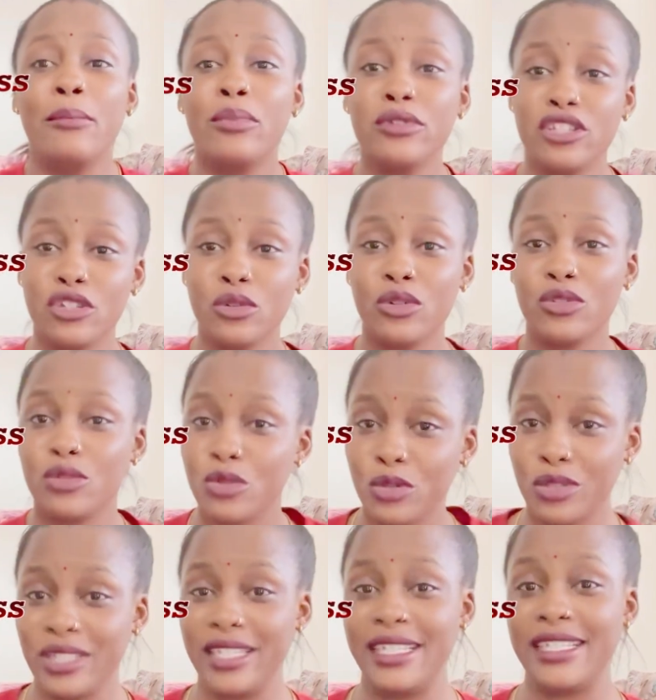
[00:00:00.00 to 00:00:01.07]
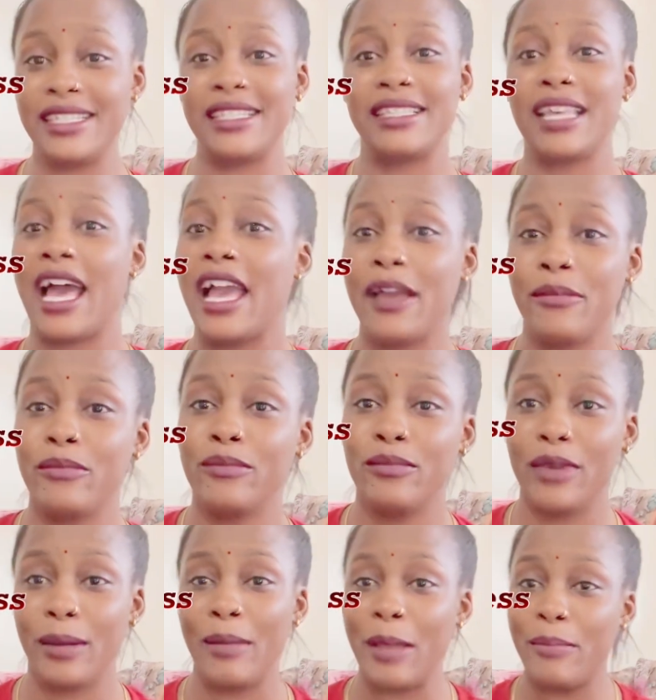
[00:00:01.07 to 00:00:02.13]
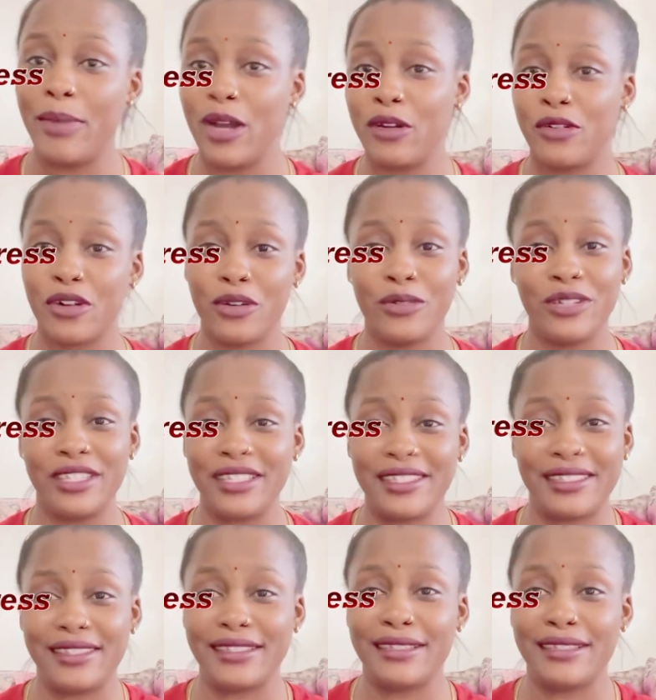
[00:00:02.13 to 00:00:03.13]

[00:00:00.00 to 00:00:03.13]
Putting on kurtis, my background is